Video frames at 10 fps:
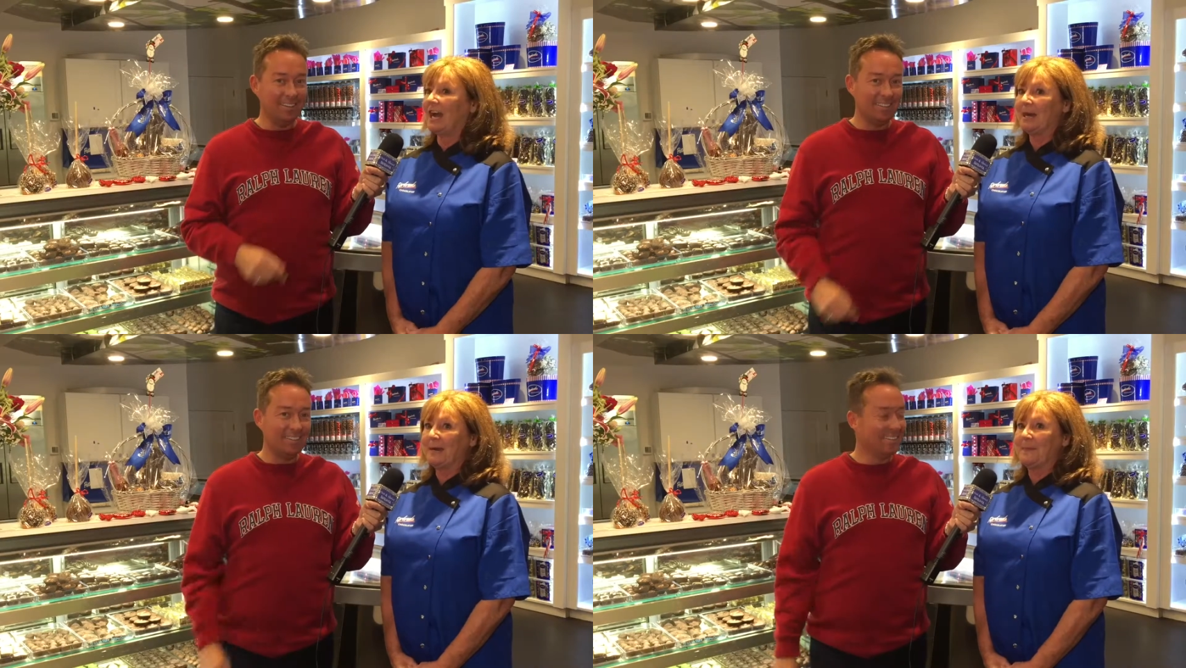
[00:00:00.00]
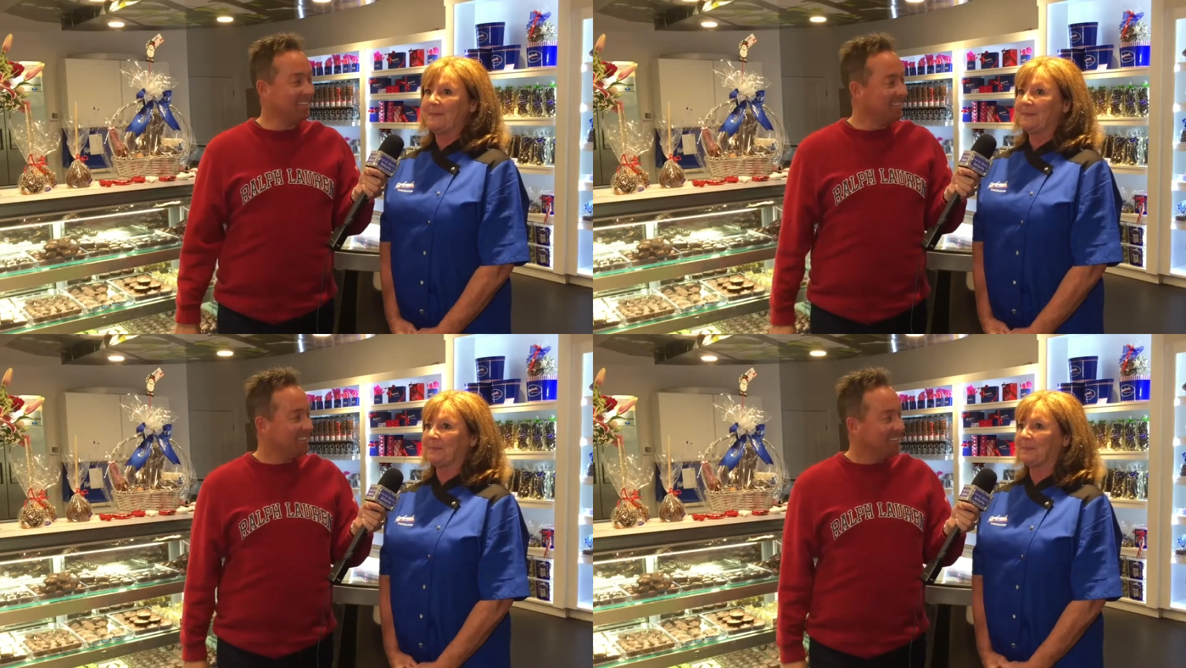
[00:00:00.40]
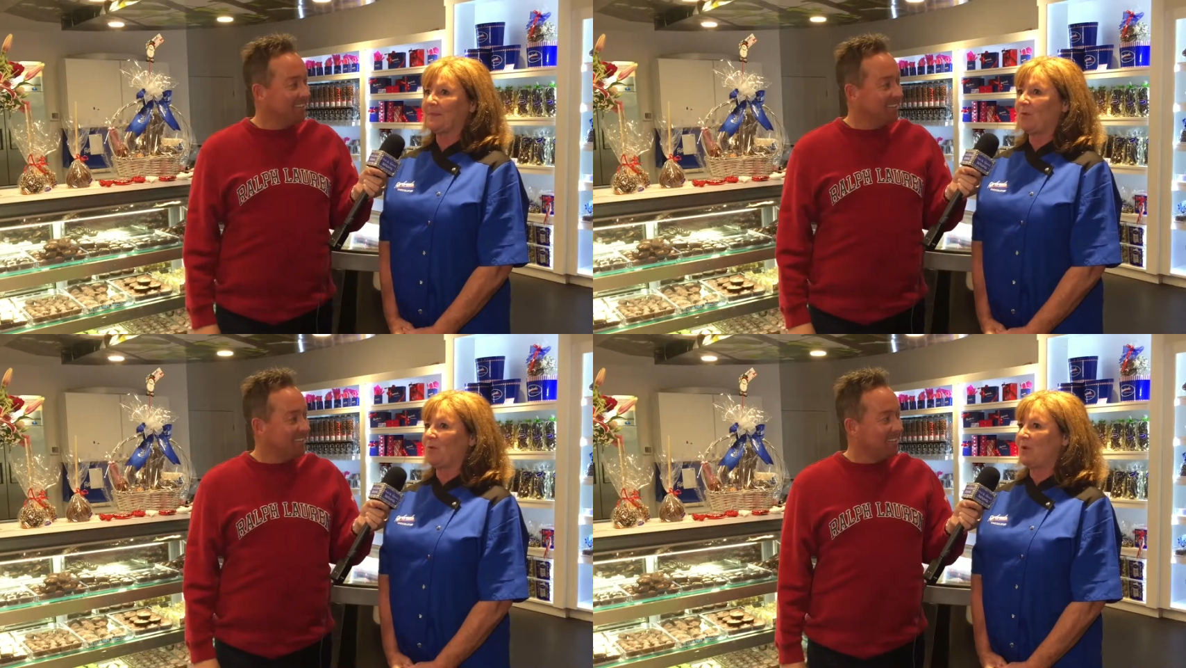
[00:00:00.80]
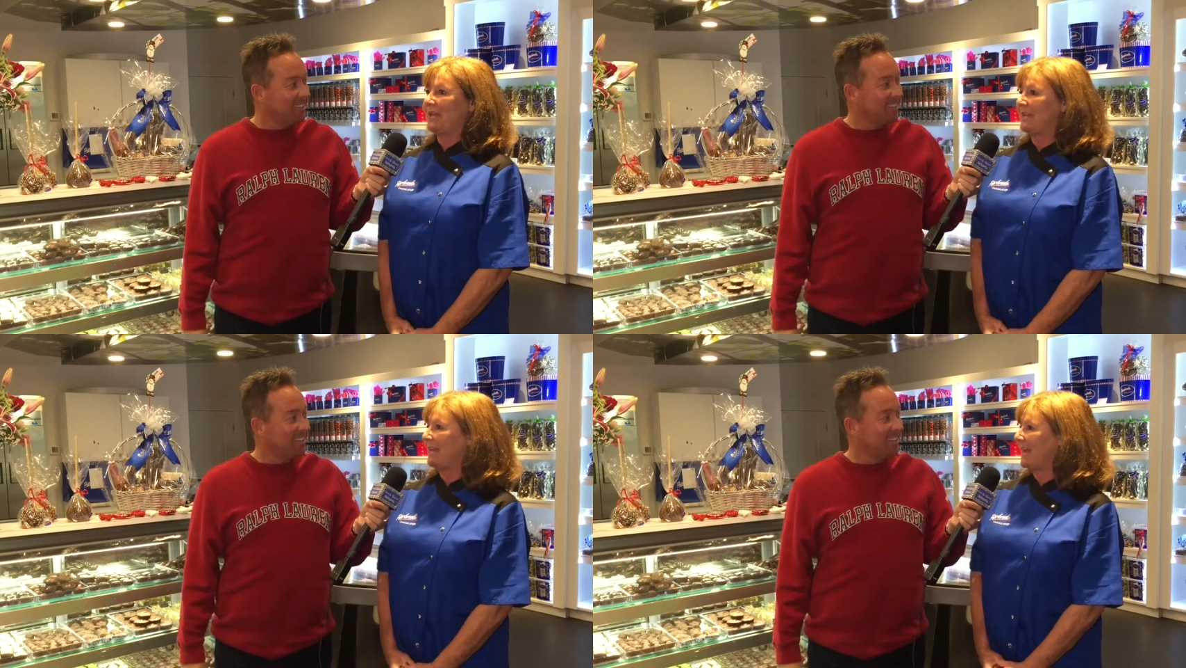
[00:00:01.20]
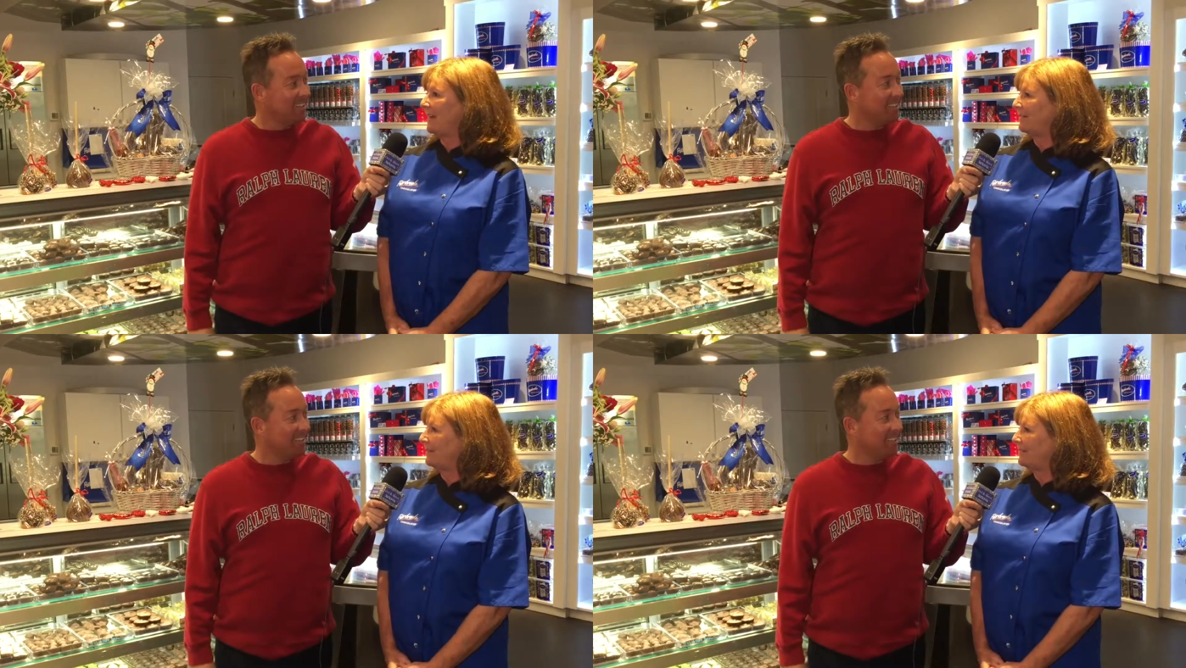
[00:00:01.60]
Speaker 1: Um, we
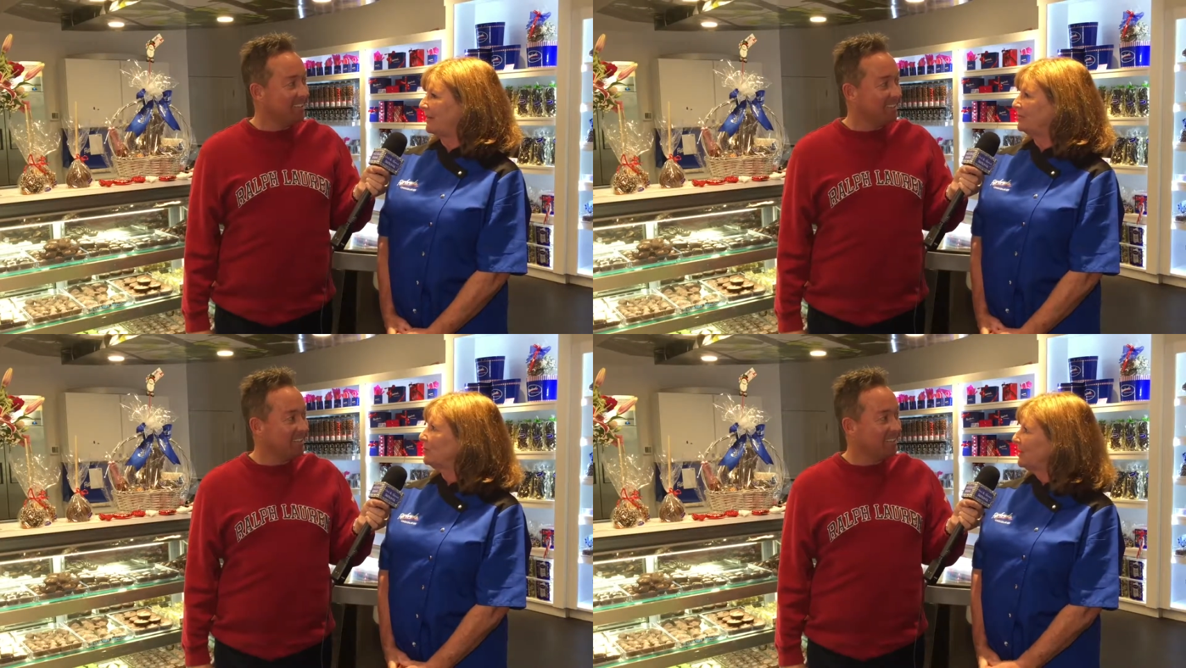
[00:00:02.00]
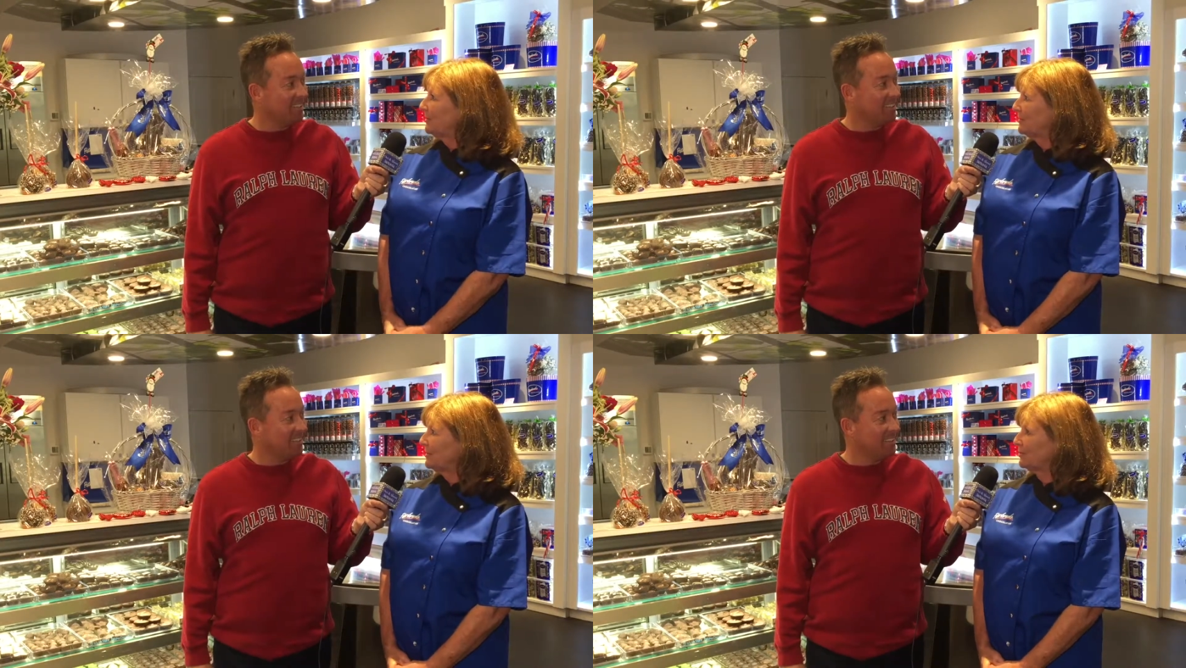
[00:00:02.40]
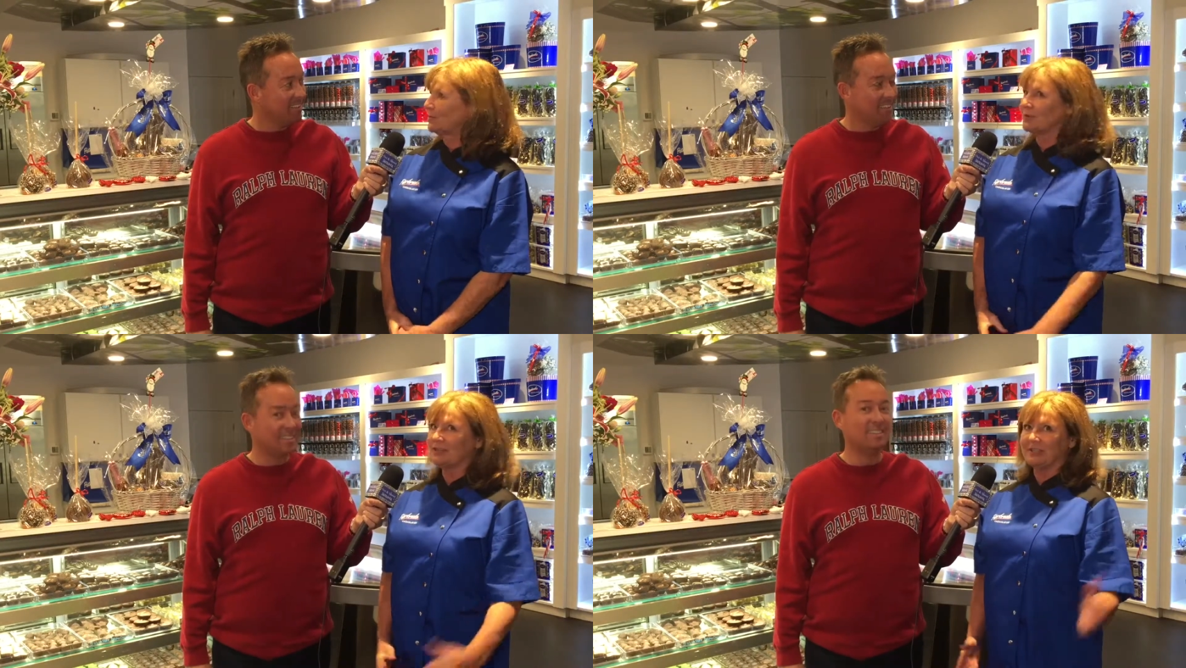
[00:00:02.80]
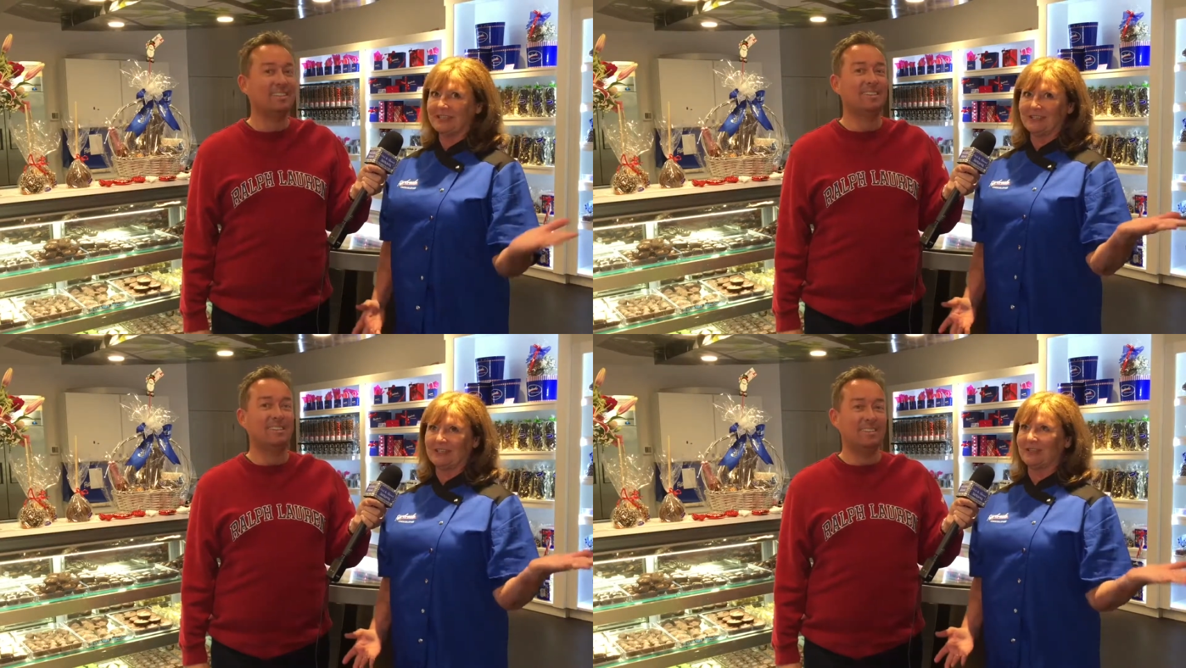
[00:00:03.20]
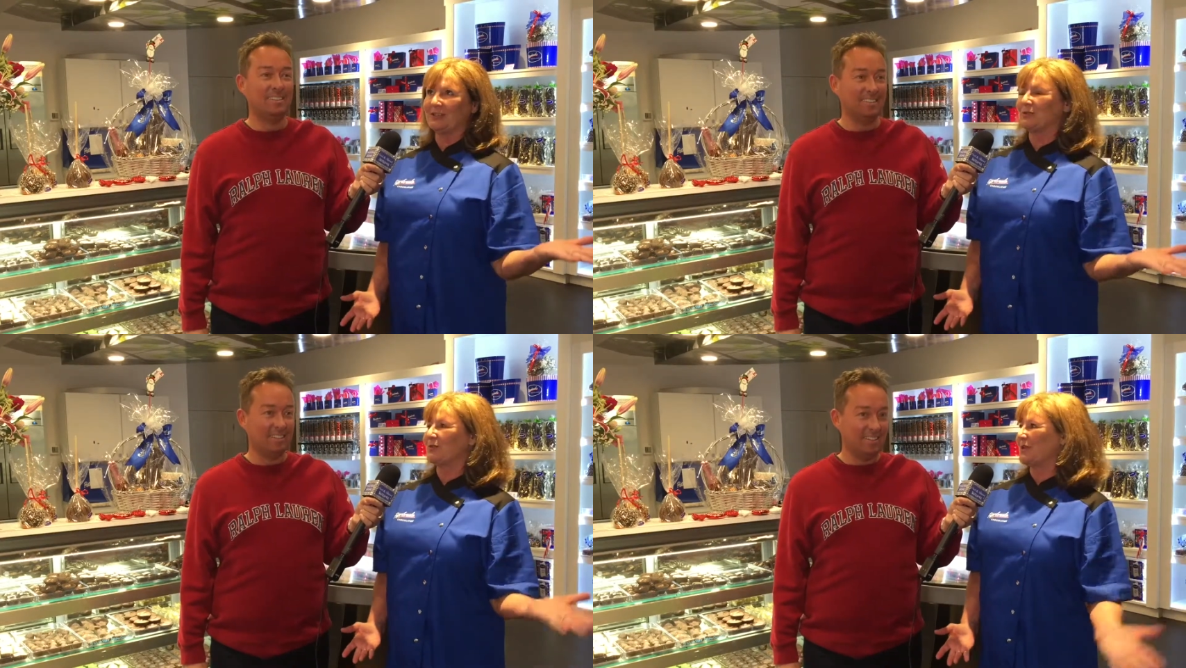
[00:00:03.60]
have uh, 23 stores. This is
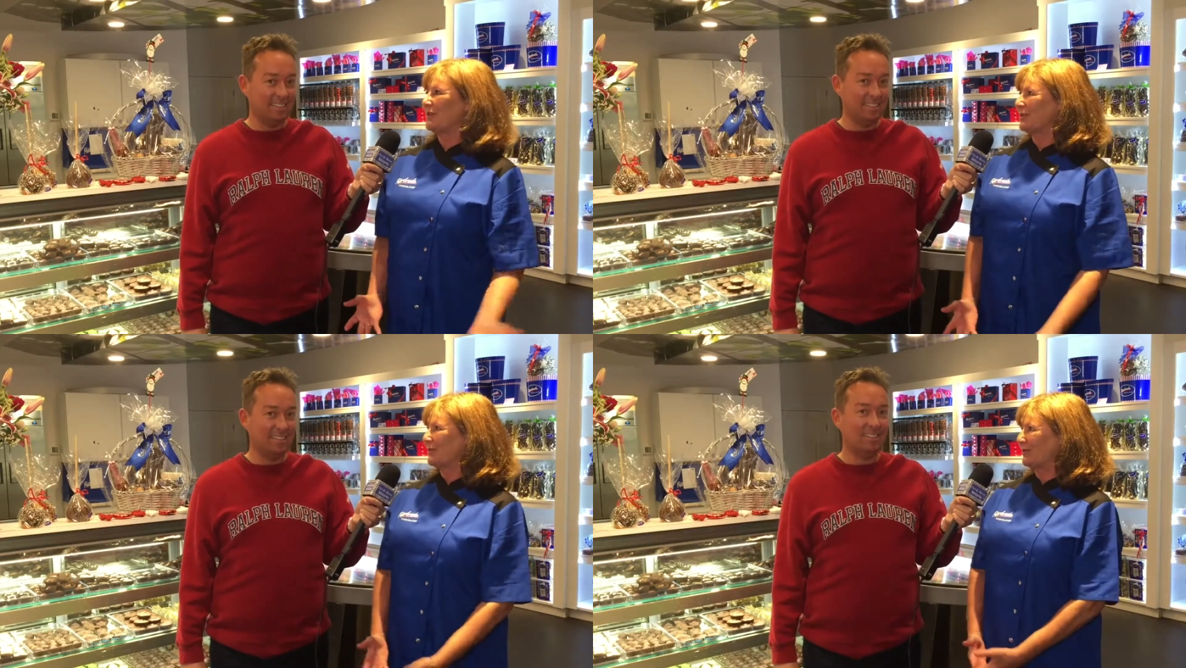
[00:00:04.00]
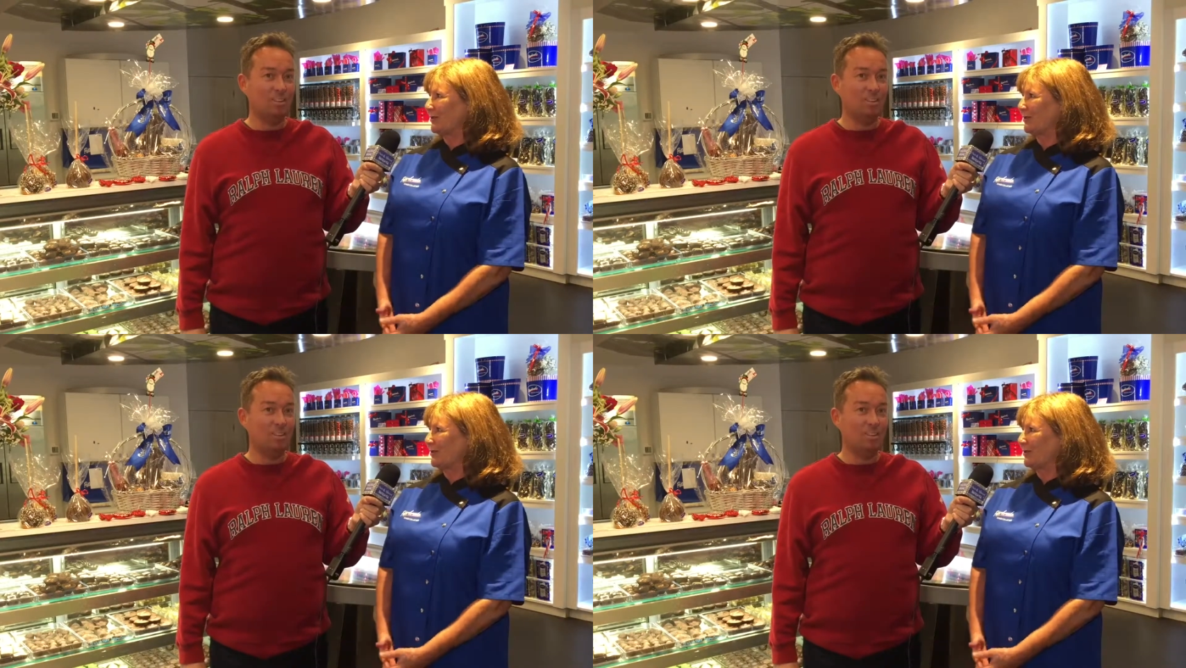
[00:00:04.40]
the 23rd